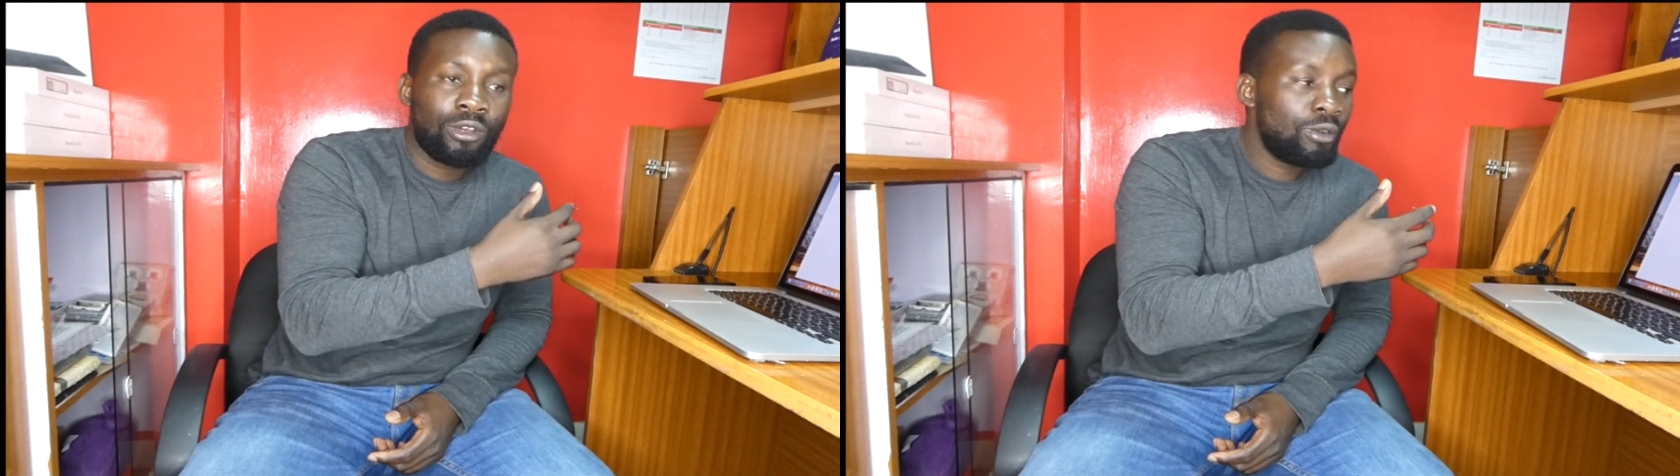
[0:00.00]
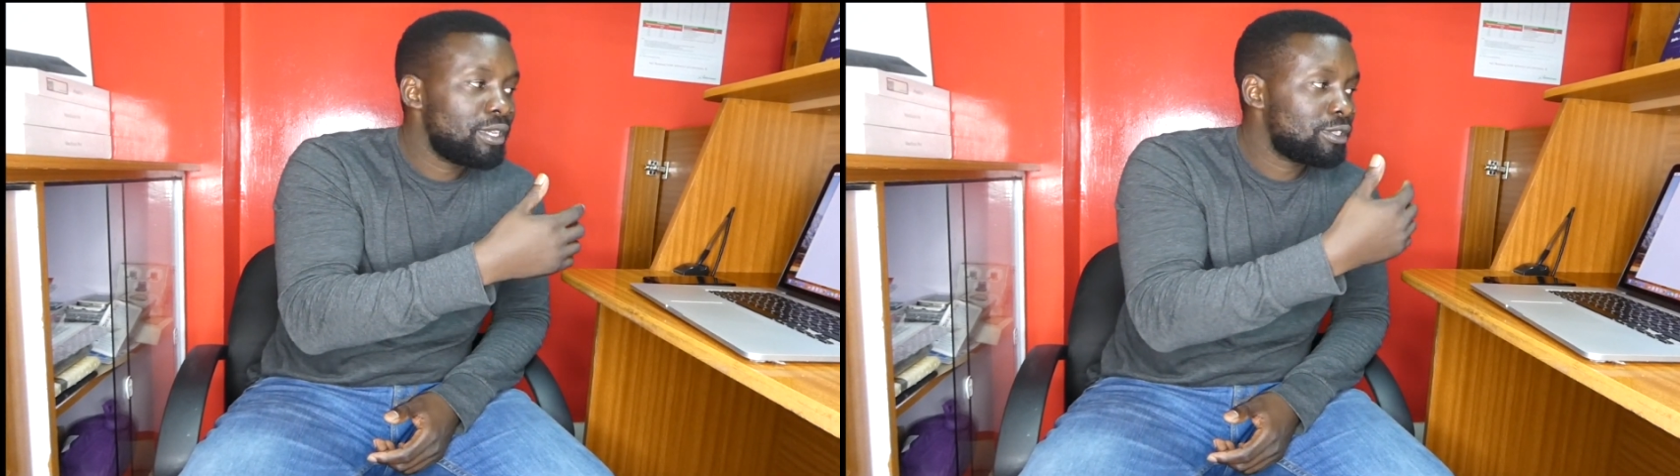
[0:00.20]

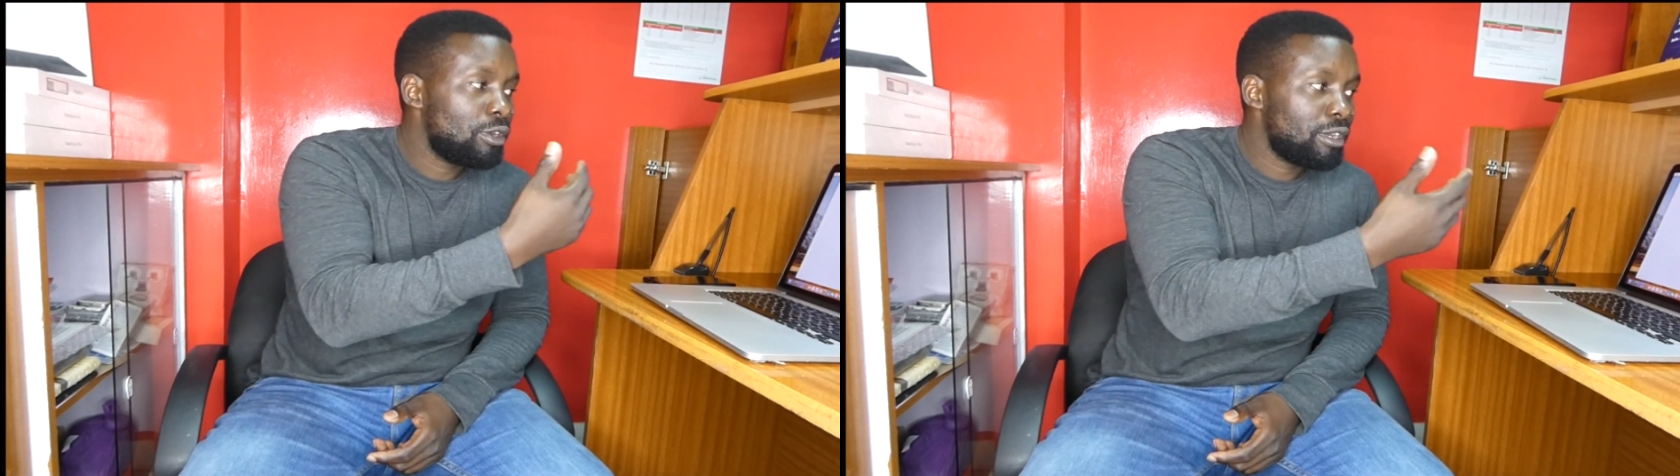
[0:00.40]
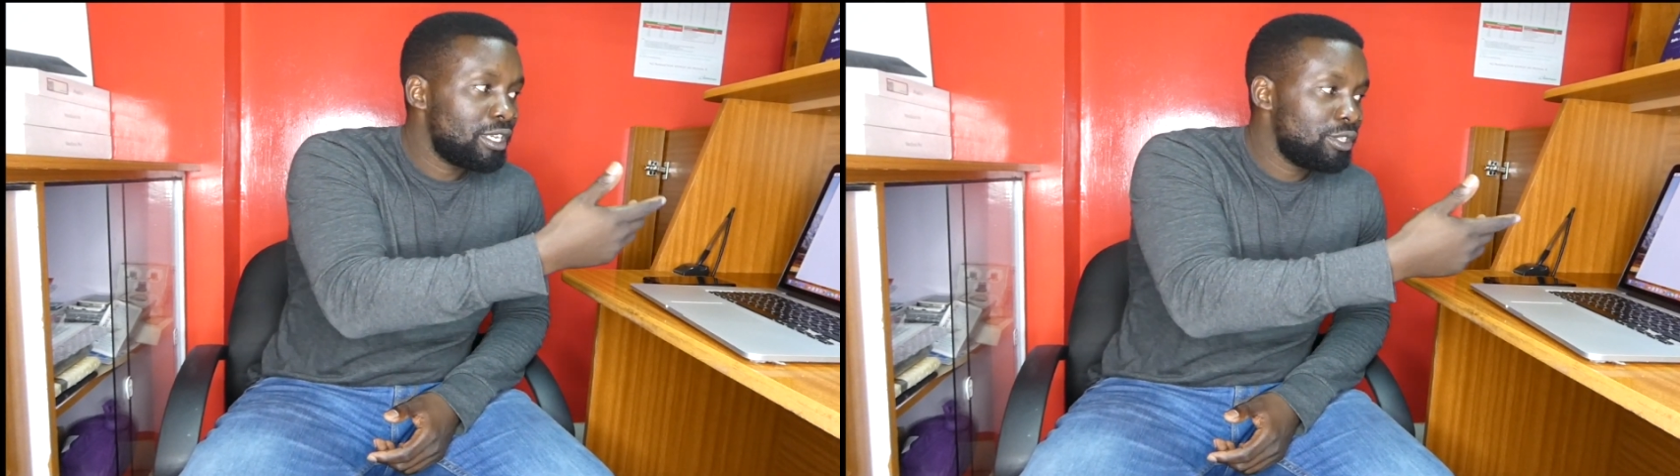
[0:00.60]
always
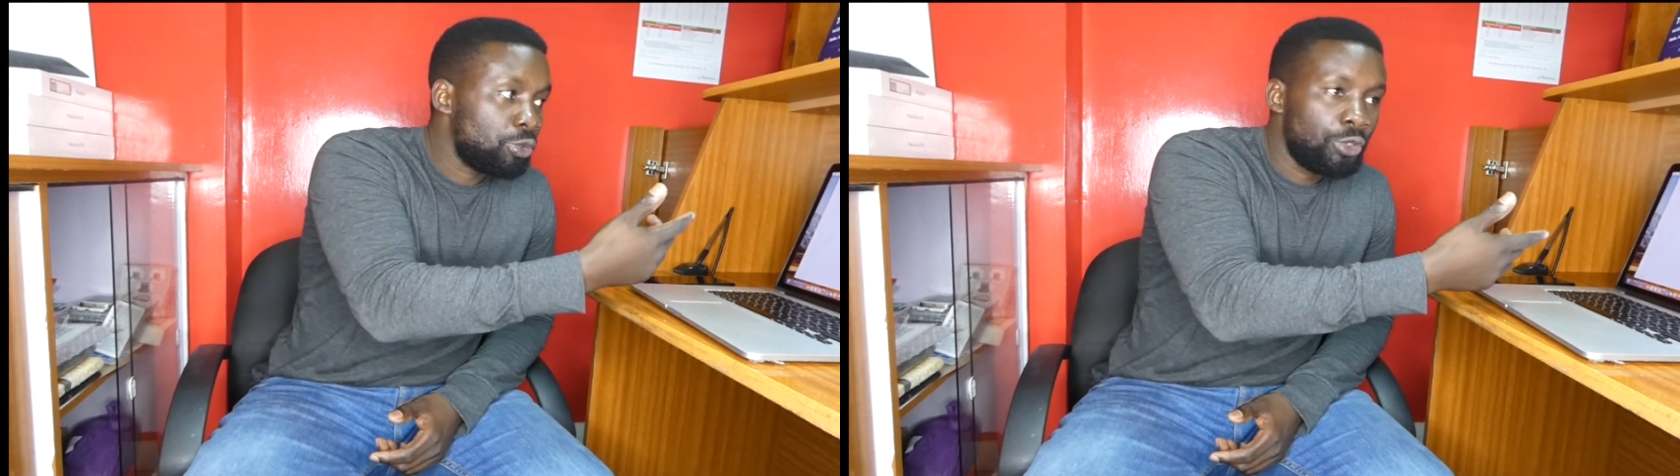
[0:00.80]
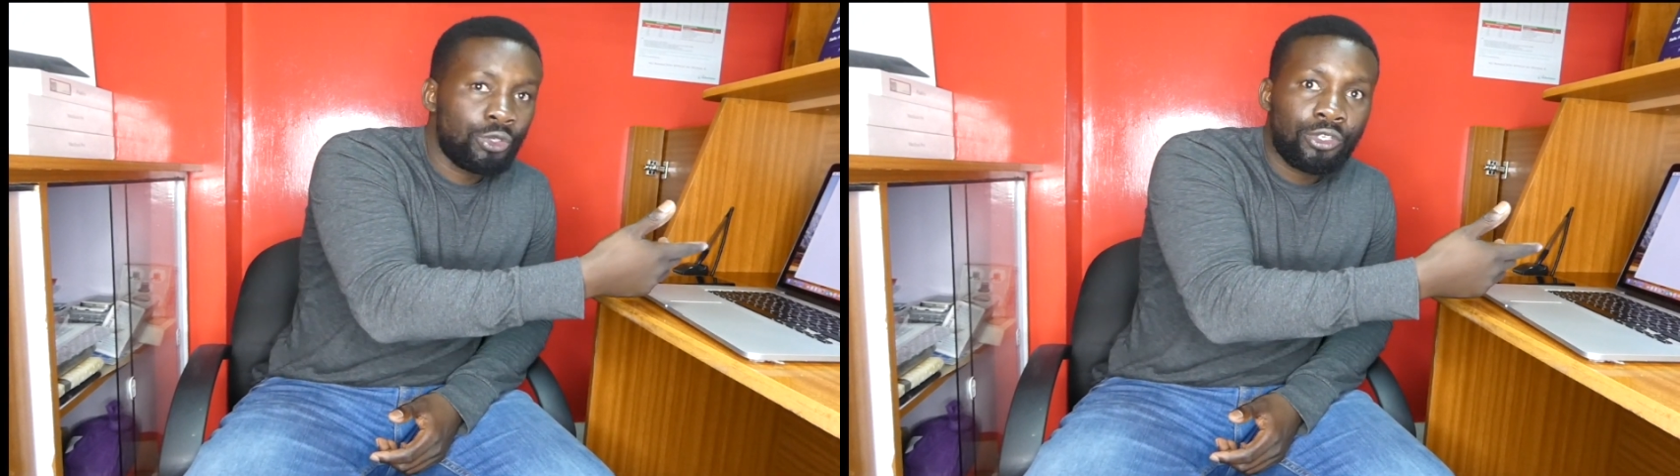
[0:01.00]
log into
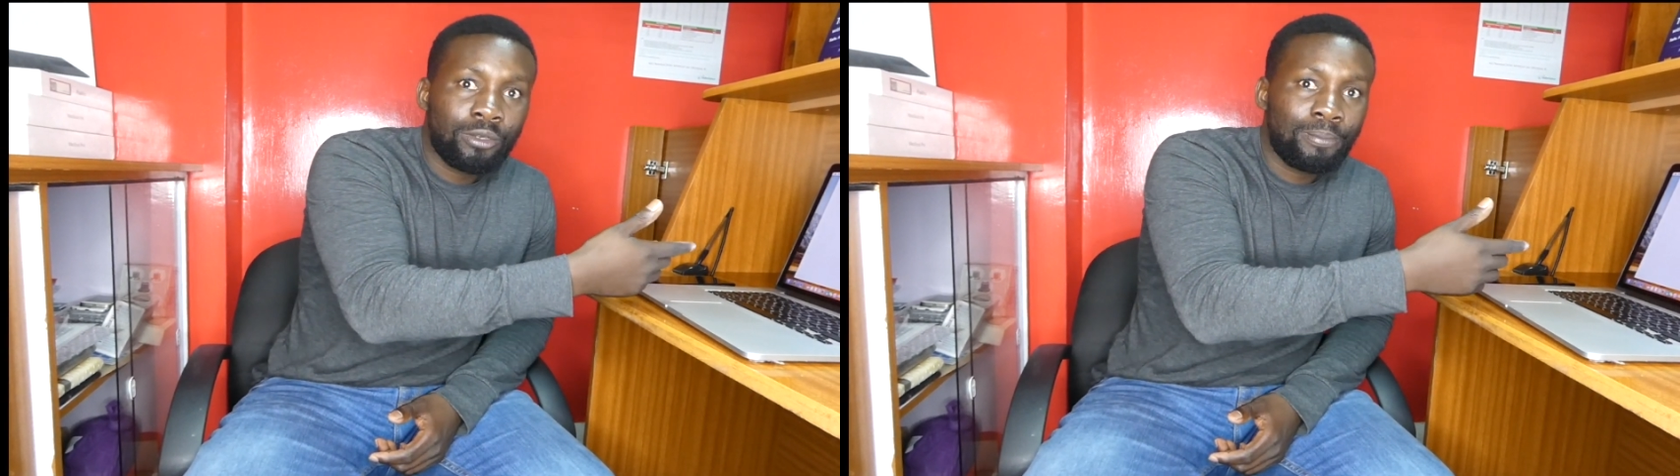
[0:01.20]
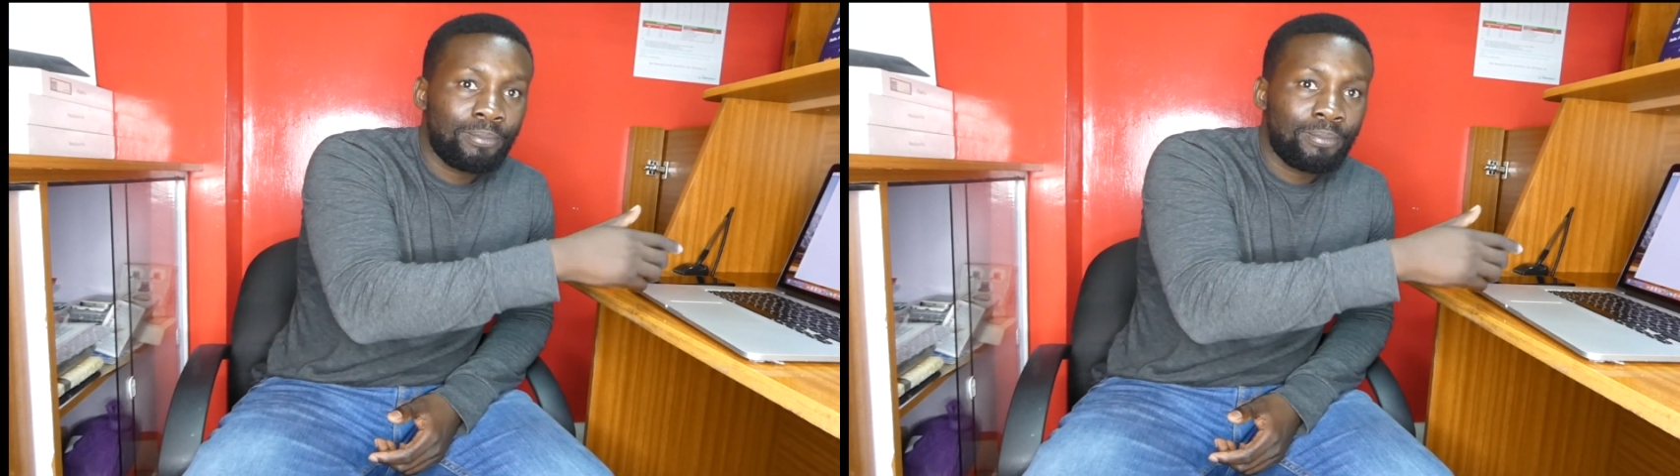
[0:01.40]
YouTube,